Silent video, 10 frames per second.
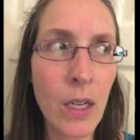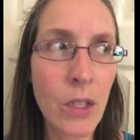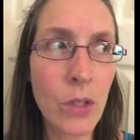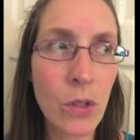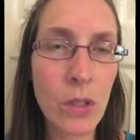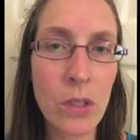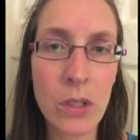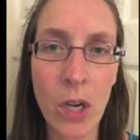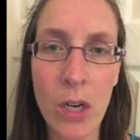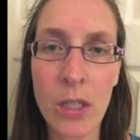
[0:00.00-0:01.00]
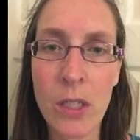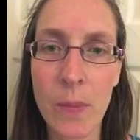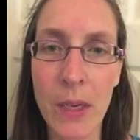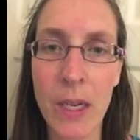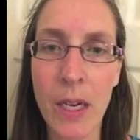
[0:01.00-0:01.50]
You're starting to
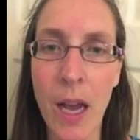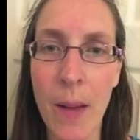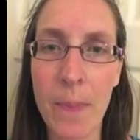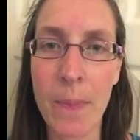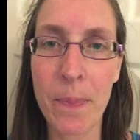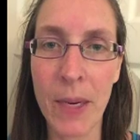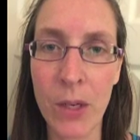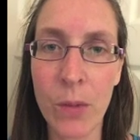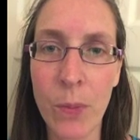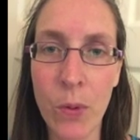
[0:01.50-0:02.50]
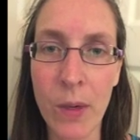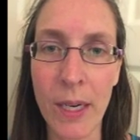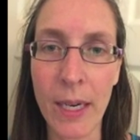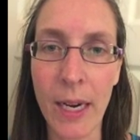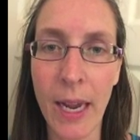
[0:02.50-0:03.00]
be a bigger
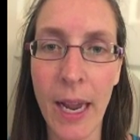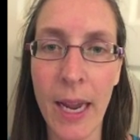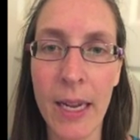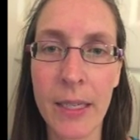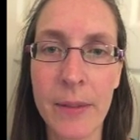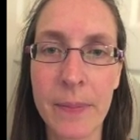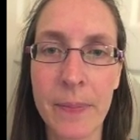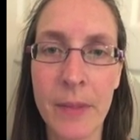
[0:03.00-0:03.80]
boy and